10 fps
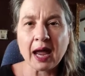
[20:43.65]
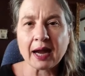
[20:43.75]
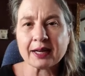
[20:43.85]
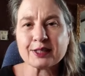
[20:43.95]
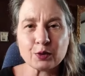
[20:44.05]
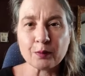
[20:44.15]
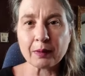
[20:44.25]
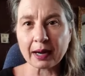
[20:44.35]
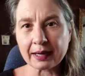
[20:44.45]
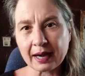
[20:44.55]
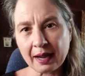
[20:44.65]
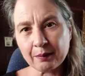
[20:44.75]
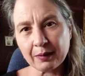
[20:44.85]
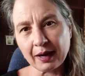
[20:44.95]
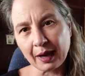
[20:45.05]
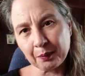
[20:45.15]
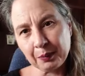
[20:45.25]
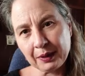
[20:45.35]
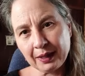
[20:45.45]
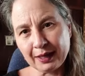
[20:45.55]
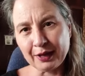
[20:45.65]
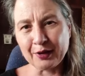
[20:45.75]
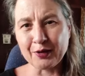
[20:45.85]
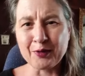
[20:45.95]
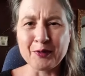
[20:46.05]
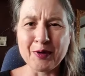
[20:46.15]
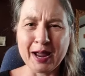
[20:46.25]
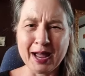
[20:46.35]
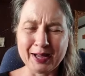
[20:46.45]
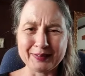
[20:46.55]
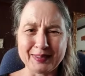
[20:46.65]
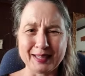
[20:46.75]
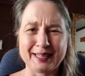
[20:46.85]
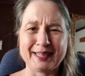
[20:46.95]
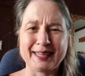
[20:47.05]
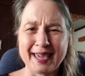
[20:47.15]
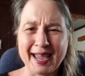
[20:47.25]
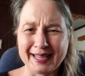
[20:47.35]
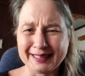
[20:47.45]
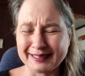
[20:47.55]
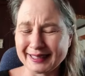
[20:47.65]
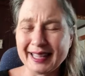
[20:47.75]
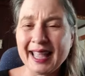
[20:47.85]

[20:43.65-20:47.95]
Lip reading: And I saw my neighbor like peeking around the gate.